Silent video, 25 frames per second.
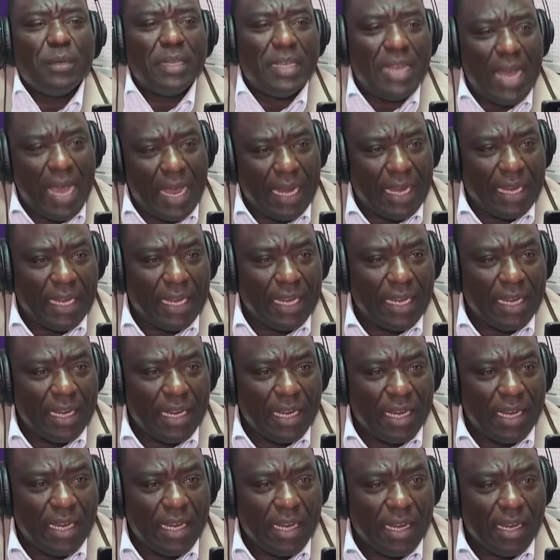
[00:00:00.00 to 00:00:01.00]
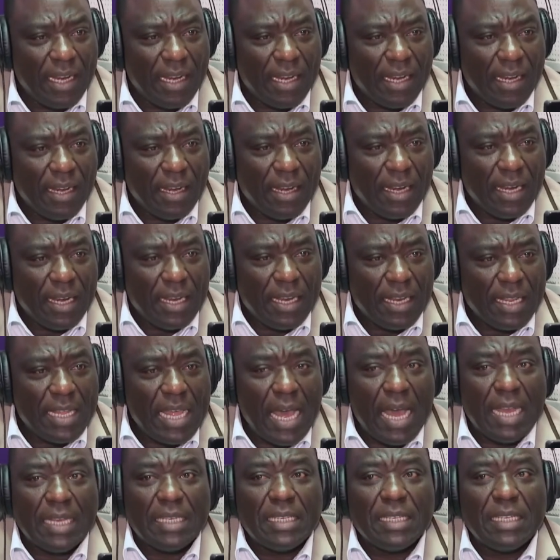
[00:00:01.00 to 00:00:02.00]
done
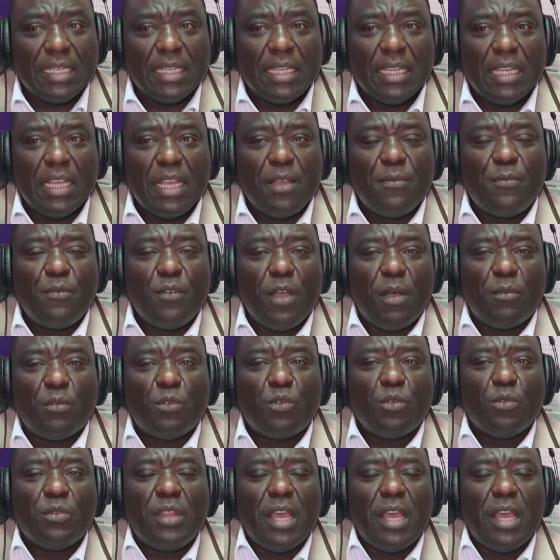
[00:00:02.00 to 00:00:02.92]
that if you have to,